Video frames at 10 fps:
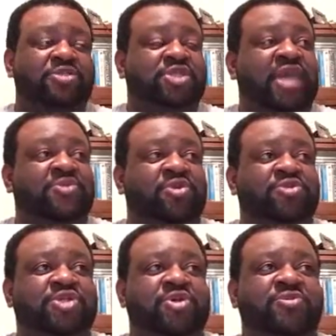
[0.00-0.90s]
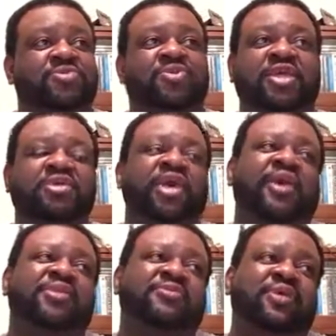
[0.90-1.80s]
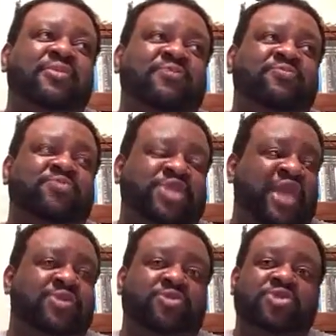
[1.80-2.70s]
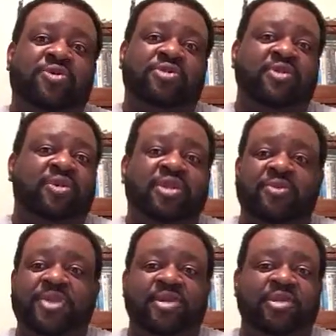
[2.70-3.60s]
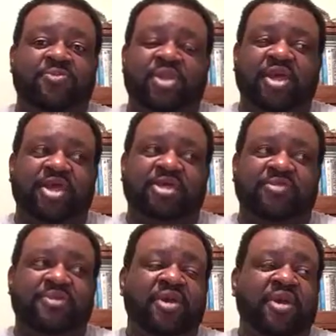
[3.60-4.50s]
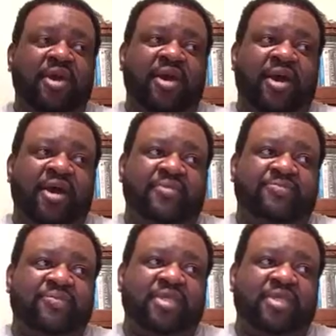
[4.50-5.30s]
James Earl Jones, and James Earl Jones, there will never be another one like him.